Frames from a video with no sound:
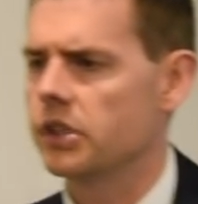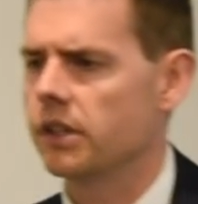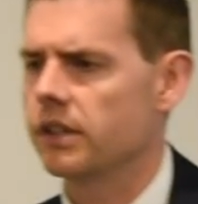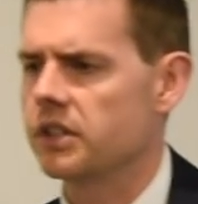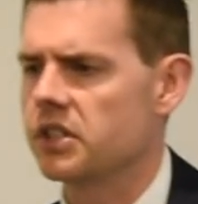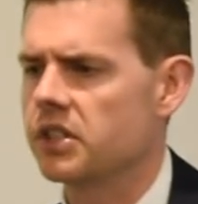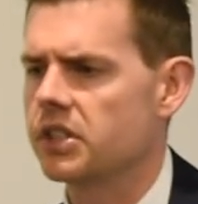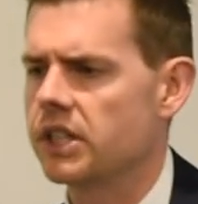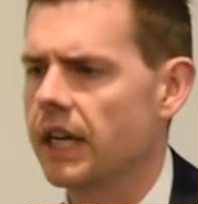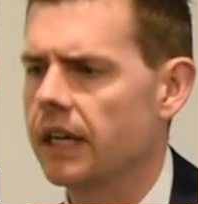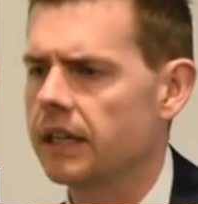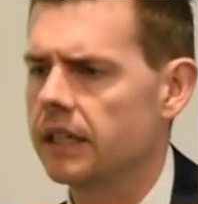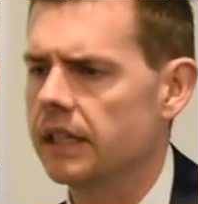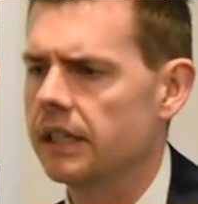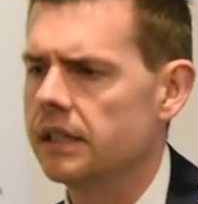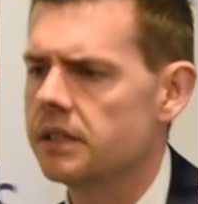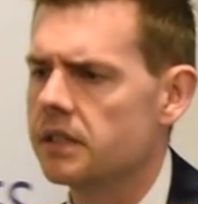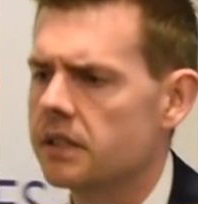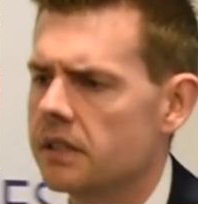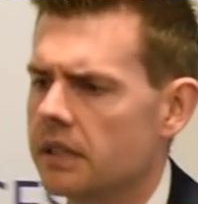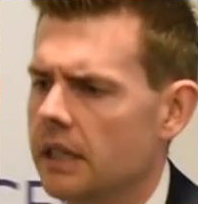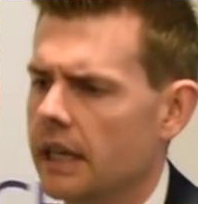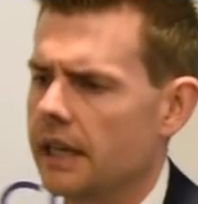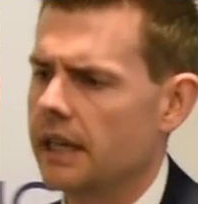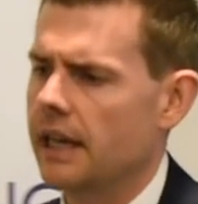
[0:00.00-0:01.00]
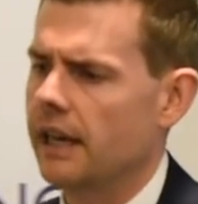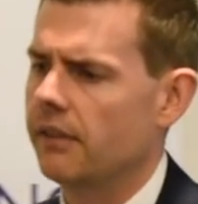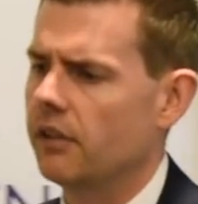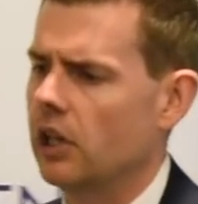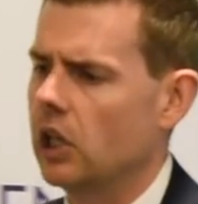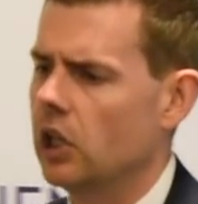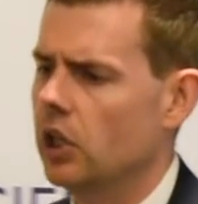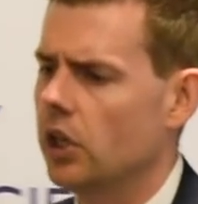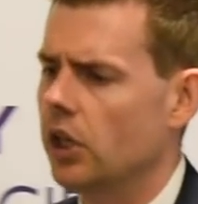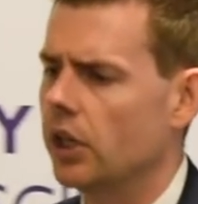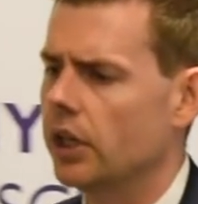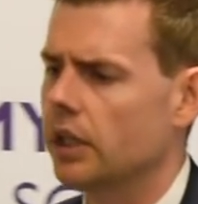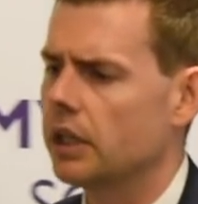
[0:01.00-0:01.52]
to the studies and have a
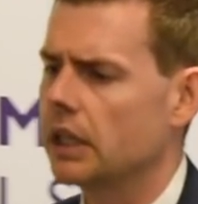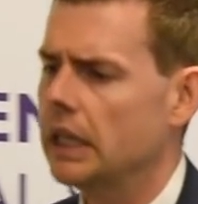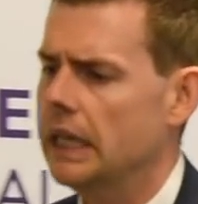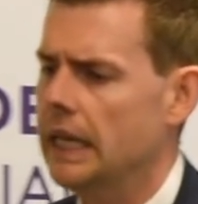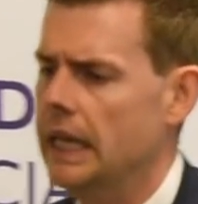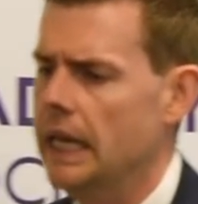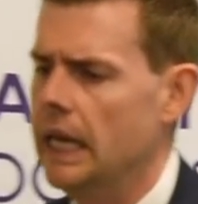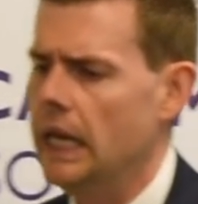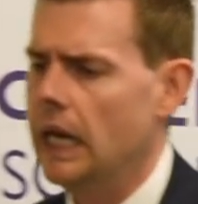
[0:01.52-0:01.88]
look.